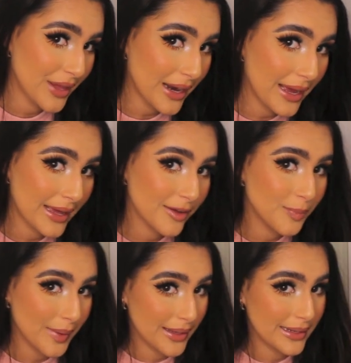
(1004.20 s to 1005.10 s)
that I
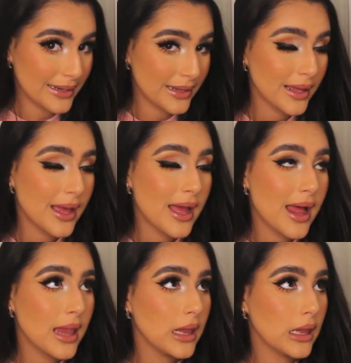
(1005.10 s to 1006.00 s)
have been
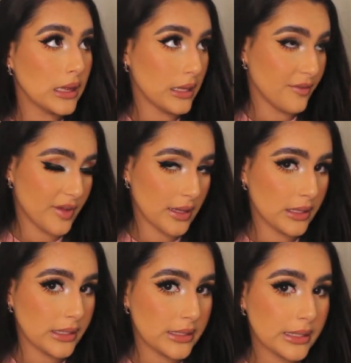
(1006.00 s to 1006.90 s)
loving
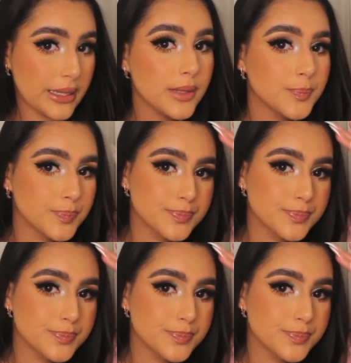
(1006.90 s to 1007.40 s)
lately,